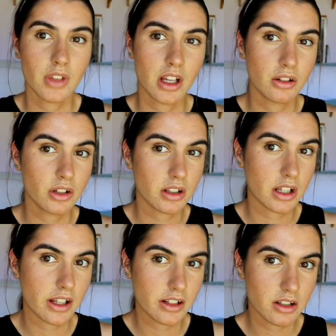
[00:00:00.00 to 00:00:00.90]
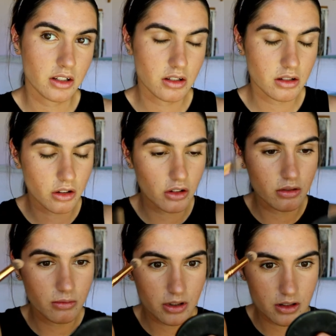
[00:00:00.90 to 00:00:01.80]
And look at that, like just
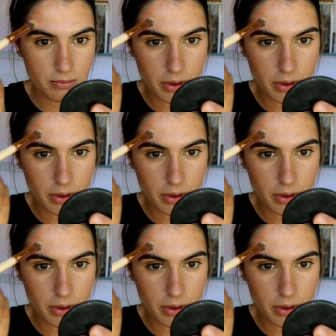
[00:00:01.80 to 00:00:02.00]
so much